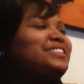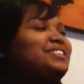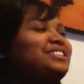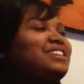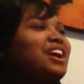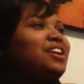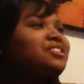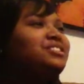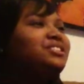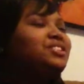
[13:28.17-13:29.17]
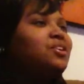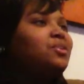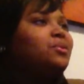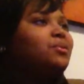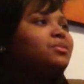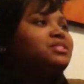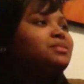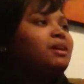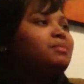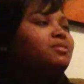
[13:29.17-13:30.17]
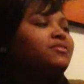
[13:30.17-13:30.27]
the child to know, to maybe